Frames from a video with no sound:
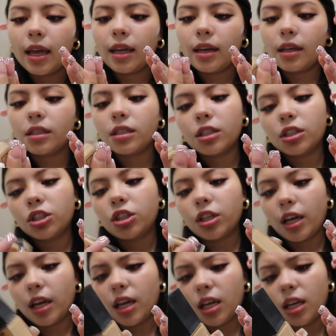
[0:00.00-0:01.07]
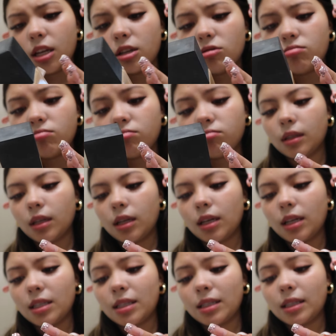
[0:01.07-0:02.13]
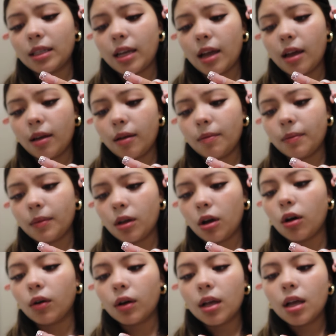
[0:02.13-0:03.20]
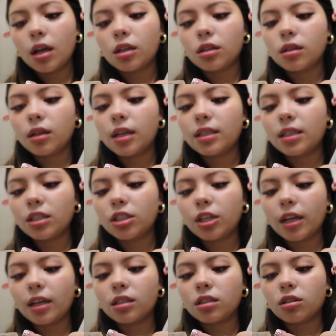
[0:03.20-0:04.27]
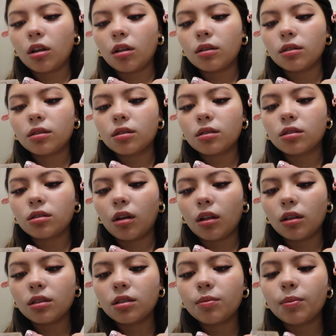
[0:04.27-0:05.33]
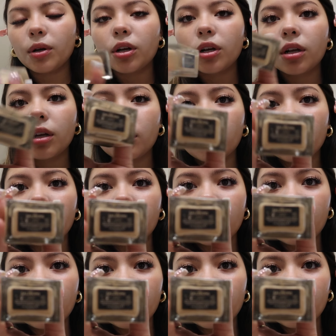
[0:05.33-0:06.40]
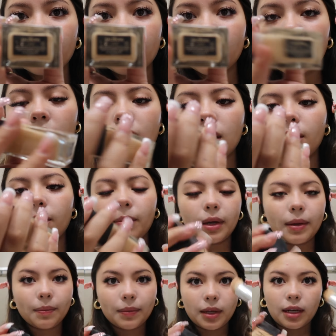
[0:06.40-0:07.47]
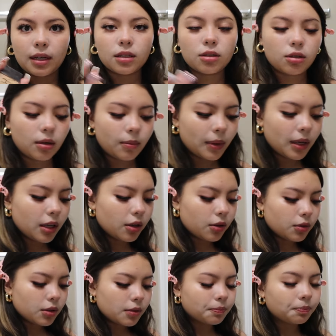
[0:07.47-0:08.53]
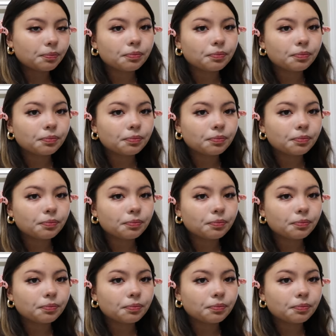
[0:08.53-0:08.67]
and it's in shade it doesn't say oh it's in shade Sol Salzburg or whatever. But yeah, guys, that's what I'm gonna use.